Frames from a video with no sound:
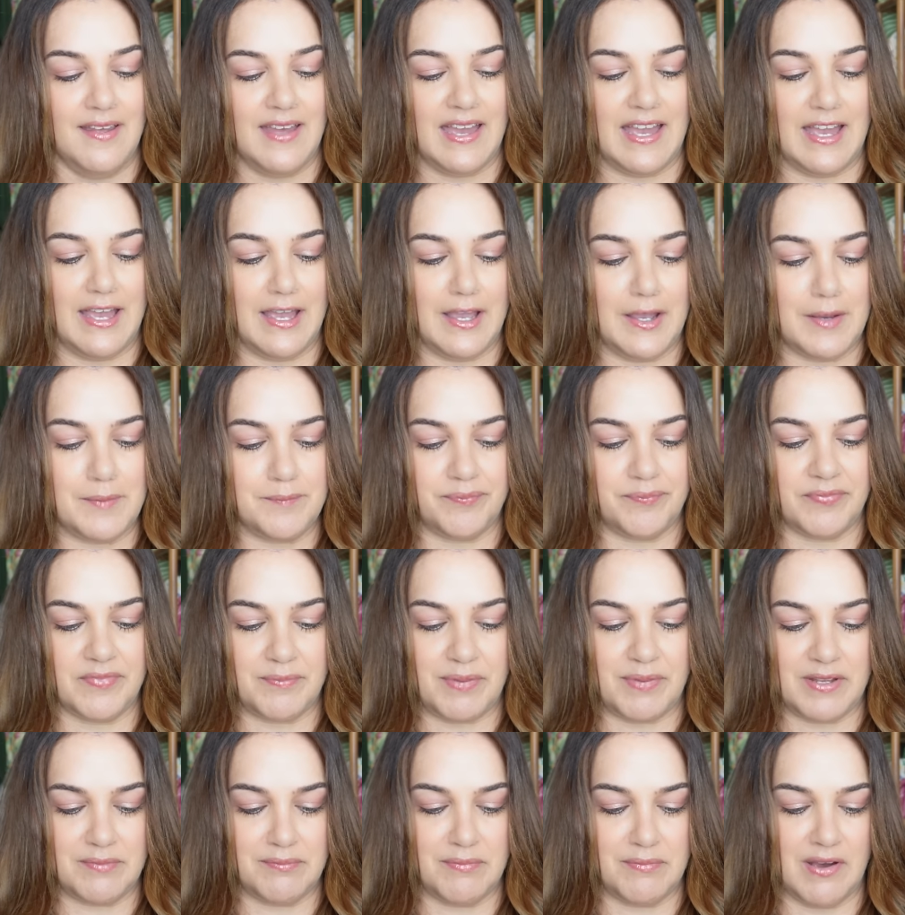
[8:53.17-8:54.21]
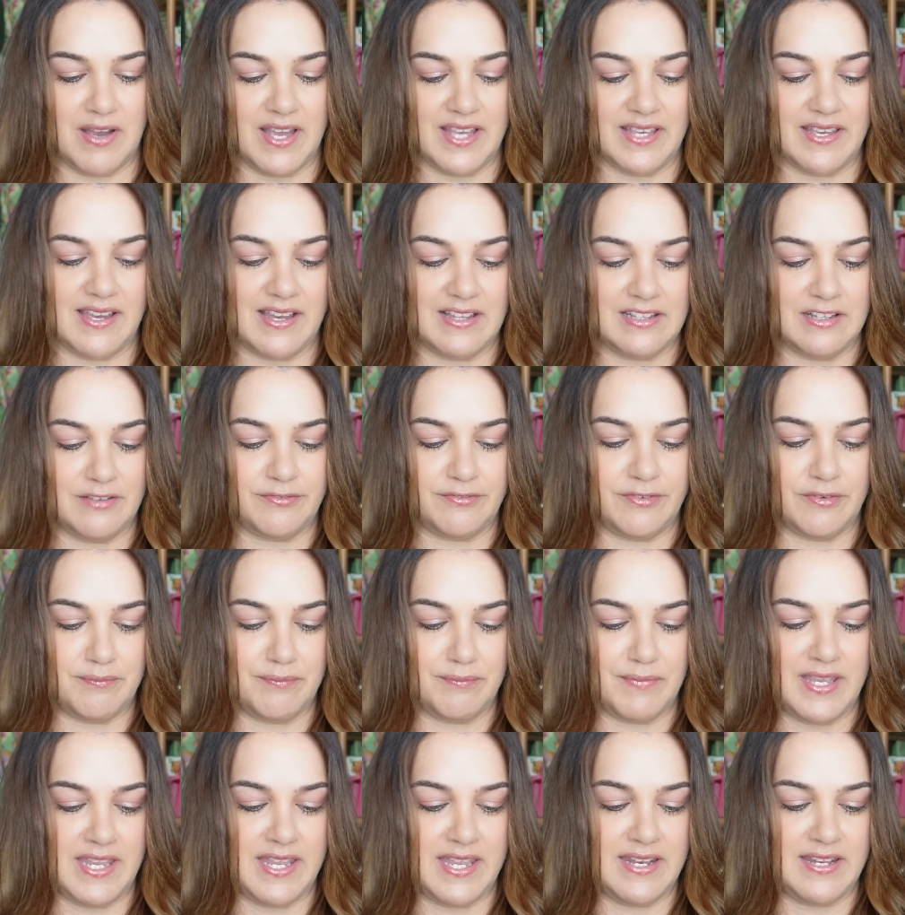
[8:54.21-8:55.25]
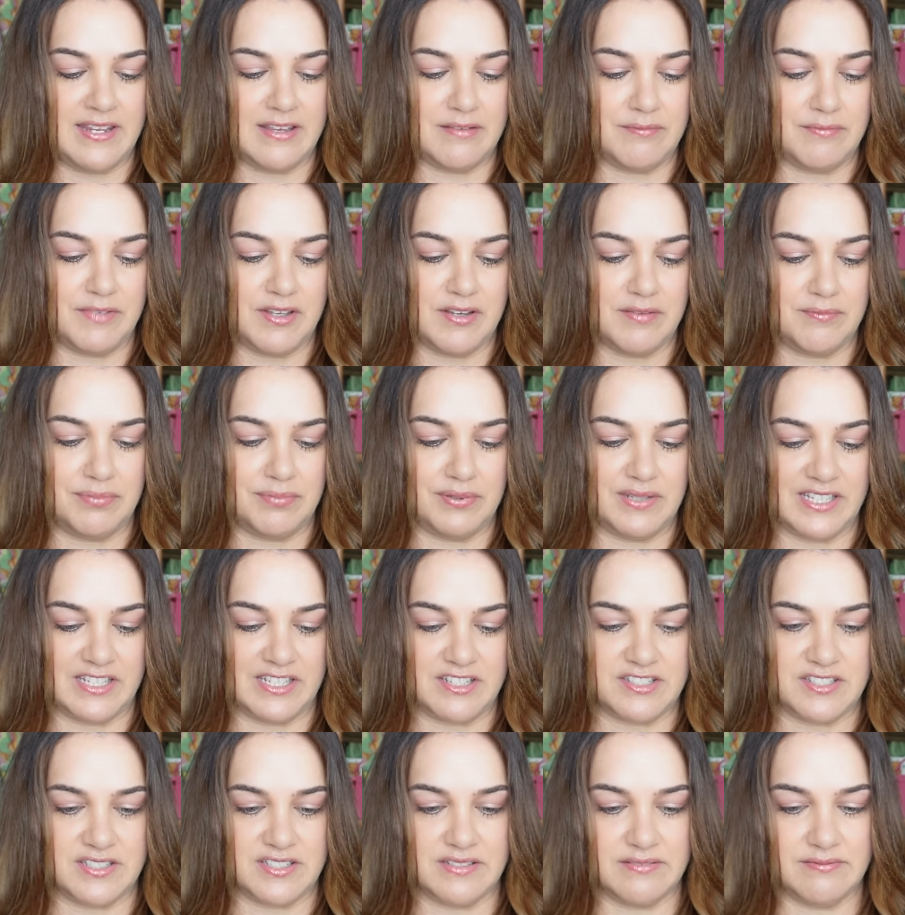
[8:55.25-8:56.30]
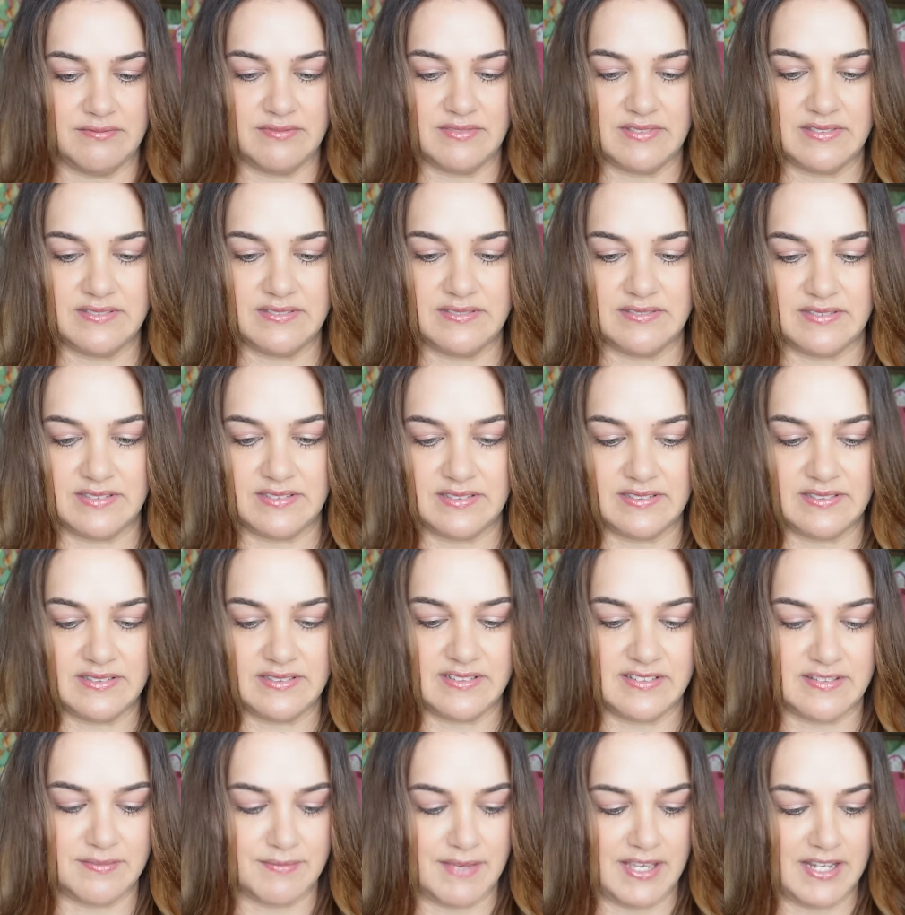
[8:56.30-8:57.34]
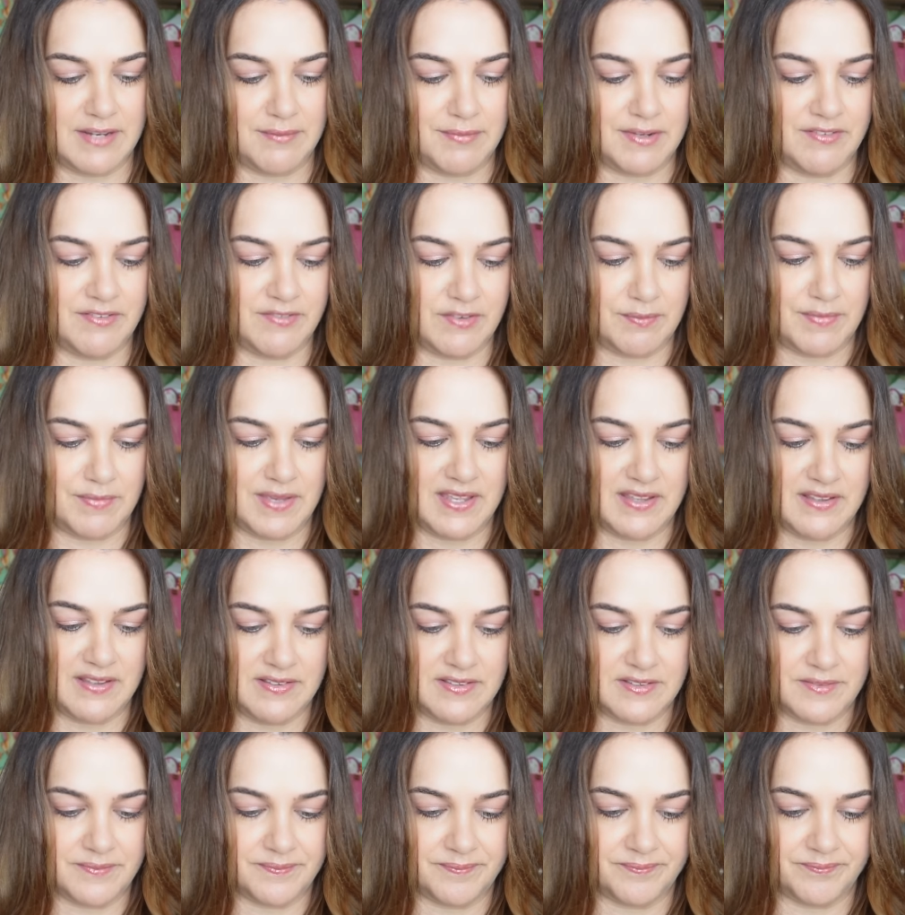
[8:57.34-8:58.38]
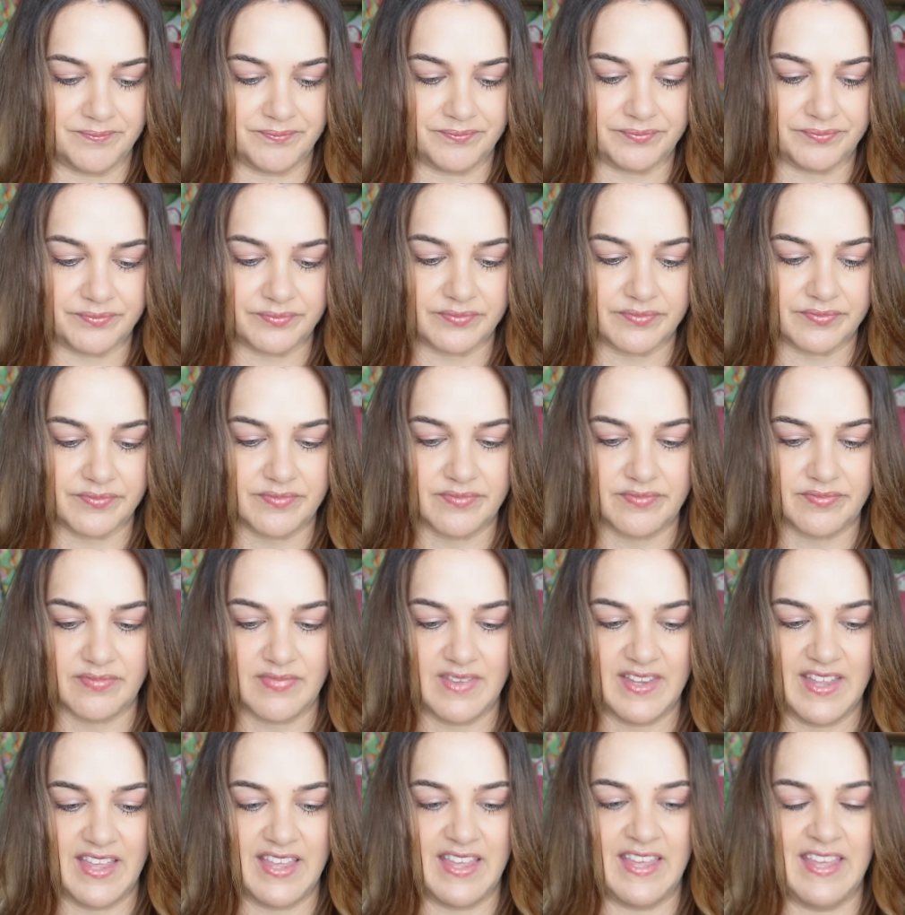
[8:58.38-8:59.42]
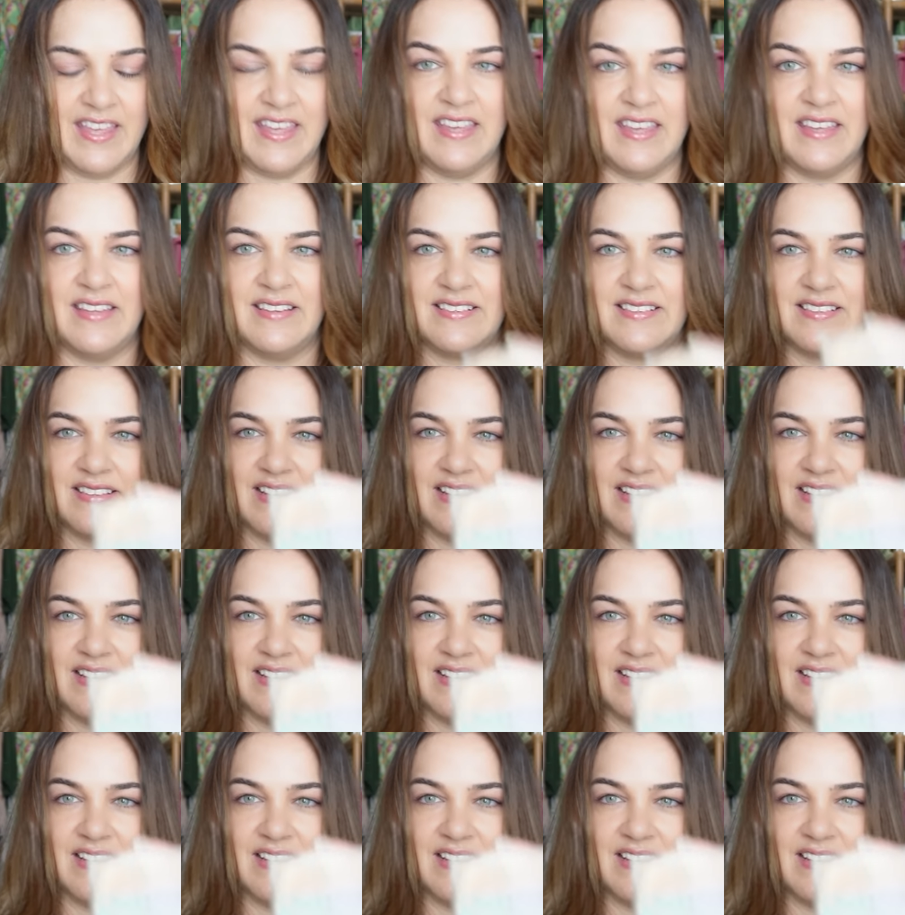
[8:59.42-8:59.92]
But my color for medium complexion, oh god, it's made a bit of a mess, is